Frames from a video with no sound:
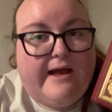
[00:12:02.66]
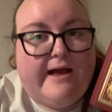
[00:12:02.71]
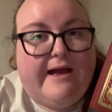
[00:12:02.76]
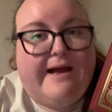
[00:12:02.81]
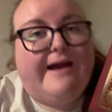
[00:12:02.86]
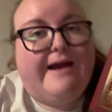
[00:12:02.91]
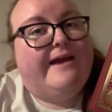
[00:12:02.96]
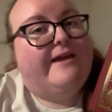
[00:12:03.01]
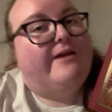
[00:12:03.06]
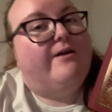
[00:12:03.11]

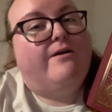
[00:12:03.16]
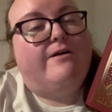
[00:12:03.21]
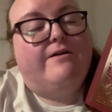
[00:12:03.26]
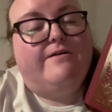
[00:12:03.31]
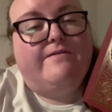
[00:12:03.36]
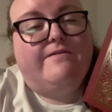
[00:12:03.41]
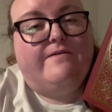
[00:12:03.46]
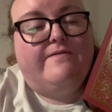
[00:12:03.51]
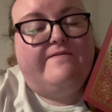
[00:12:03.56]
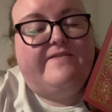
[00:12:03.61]
I
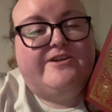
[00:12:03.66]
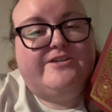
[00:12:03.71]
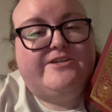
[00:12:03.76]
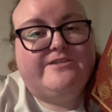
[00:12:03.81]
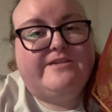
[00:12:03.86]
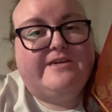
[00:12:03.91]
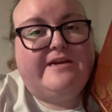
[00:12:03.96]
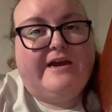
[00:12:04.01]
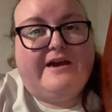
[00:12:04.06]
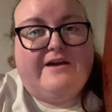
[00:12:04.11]
got
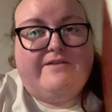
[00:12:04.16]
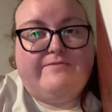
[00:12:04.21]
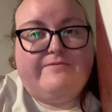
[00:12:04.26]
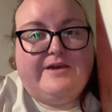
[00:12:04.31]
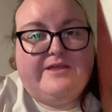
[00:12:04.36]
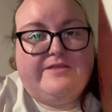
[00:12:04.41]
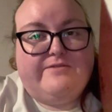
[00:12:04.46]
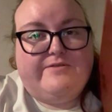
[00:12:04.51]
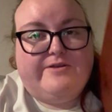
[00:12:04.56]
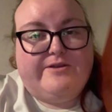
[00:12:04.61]
officially halfway
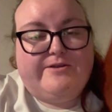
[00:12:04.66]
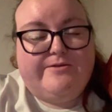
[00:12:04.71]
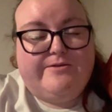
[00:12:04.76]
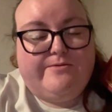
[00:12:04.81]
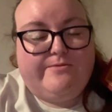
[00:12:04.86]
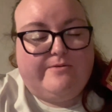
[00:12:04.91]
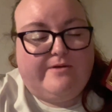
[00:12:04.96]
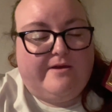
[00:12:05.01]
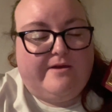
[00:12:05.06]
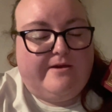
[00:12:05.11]

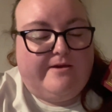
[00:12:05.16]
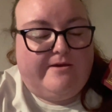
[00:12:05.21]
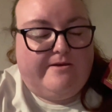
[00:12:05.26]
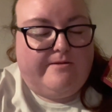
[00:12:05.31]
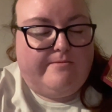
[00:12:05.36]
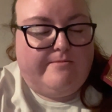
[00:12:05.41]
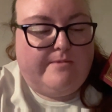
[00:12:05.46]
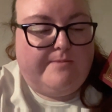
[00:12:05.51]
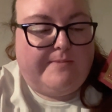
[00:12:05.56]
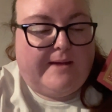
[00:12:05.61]
through
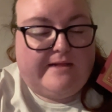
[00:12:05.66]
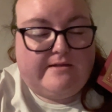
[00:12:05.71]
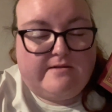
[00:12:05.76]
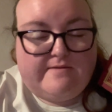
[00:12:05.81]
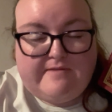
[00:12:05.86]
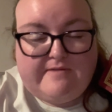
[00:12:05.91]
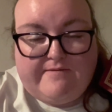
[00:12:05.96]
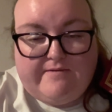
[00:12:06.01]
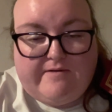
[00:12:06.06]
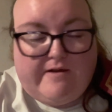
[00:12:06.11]
The Ballad
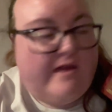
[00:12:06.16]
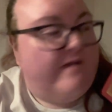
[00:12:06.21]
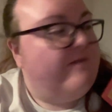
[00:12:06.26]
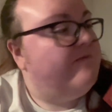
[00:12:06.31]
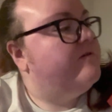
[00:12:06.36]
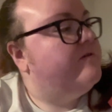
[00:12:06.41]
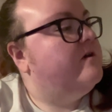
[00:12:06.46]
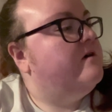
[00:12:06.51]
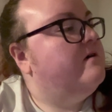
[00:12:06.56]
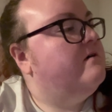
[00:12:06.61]
of Never
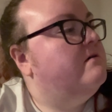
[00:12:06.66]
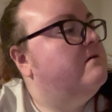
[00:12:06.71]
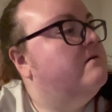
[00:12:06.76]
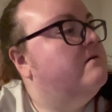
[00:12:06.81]
After.